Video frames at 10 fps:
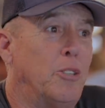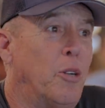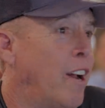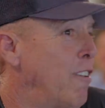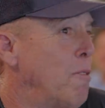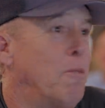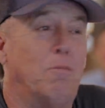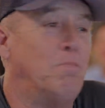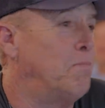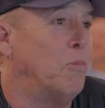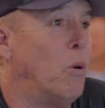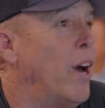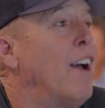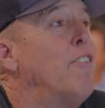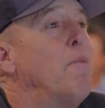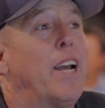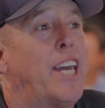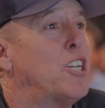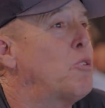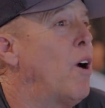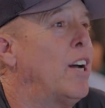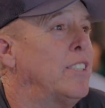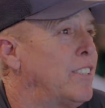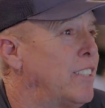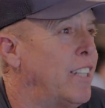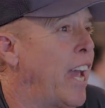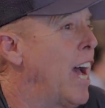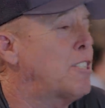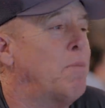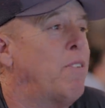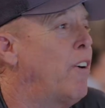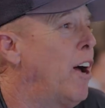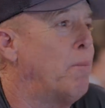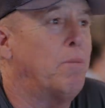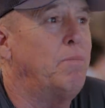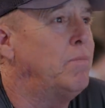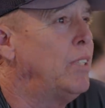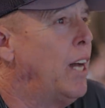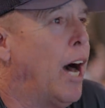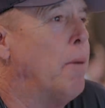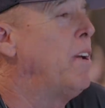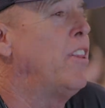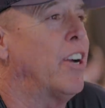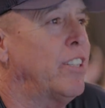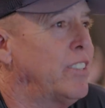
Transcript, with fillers: Whatever, whatever my kids want, they ask me for help. I'll be there.